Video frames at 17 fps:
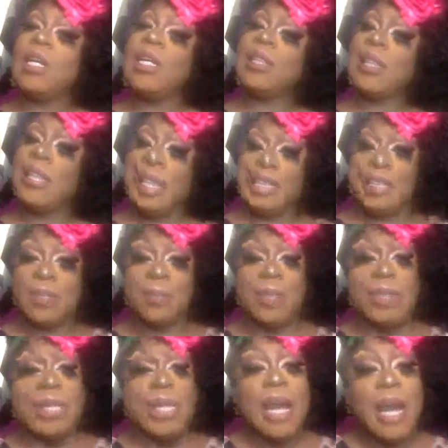Let's
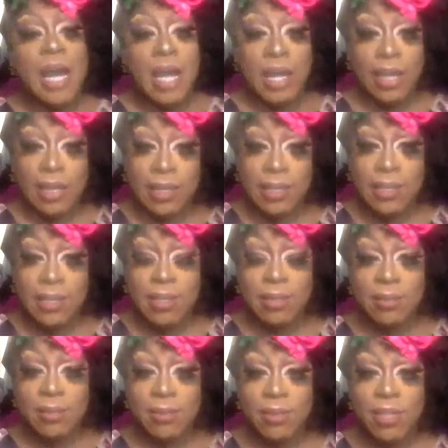be kind,
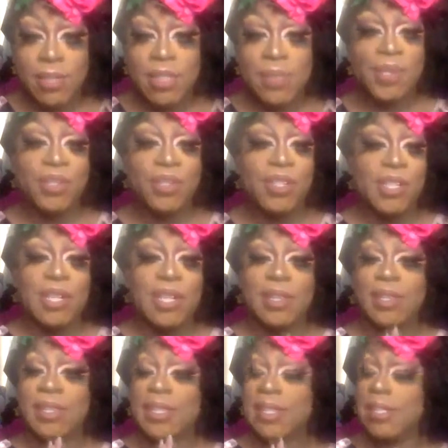especially
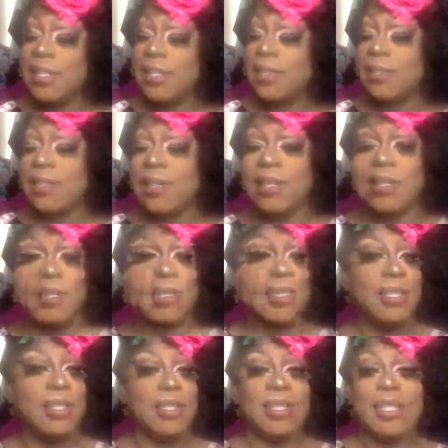at this
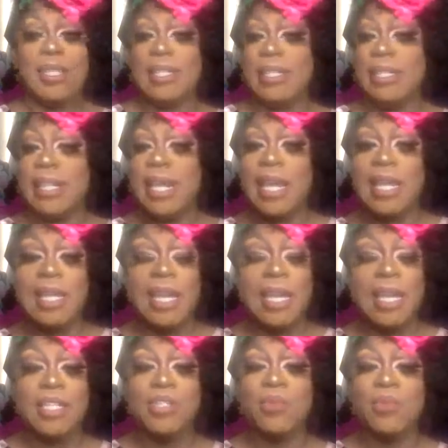day and
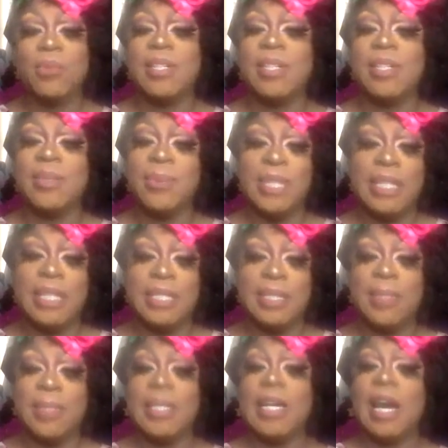age. We need
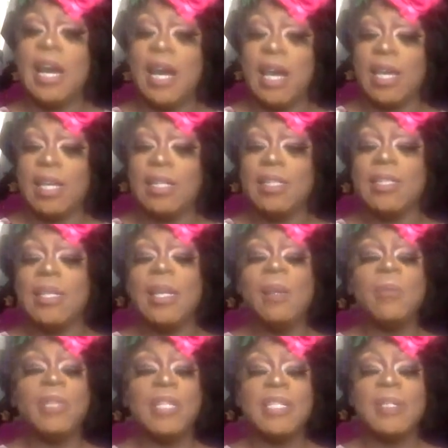to be kind.
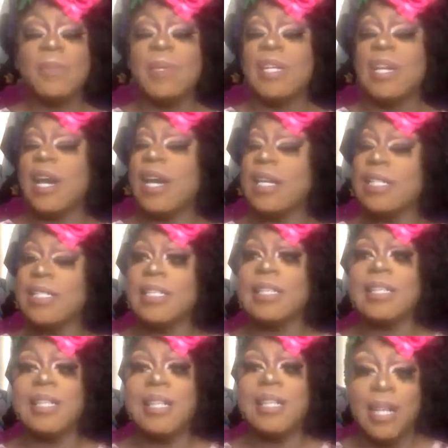Please be kind
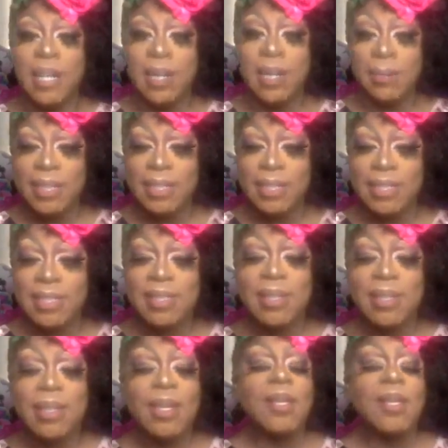in the comments.